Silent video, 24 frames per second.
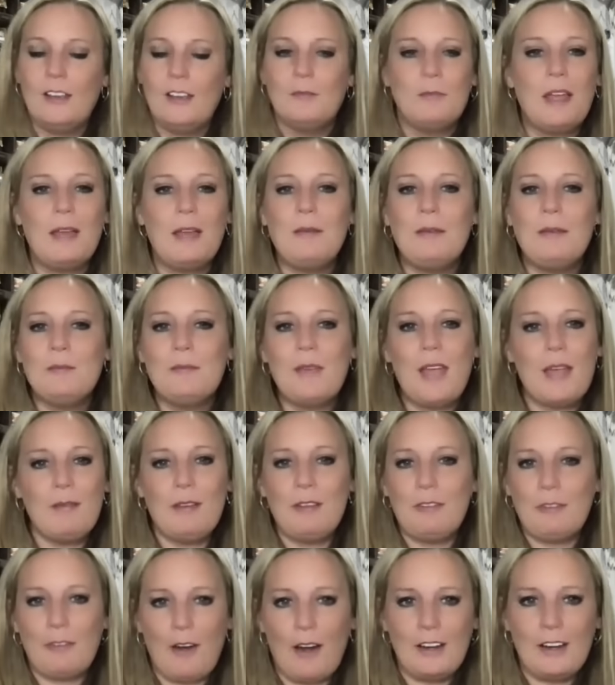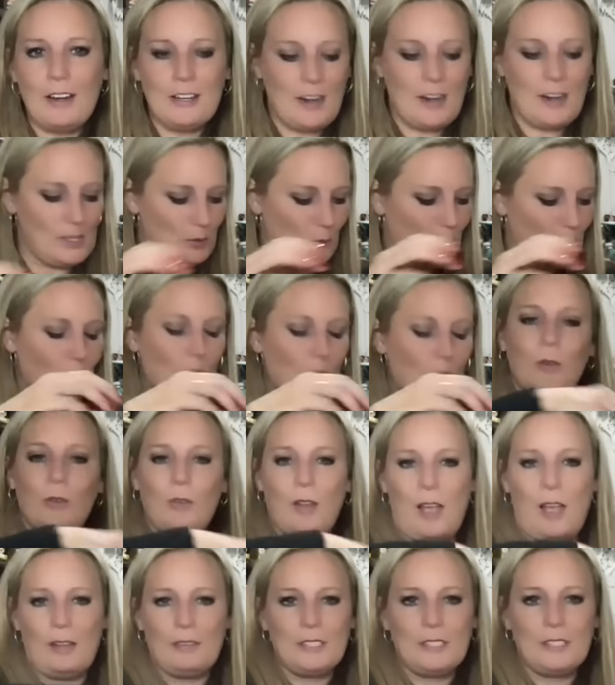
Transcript: Maybe Friday nights we'll go live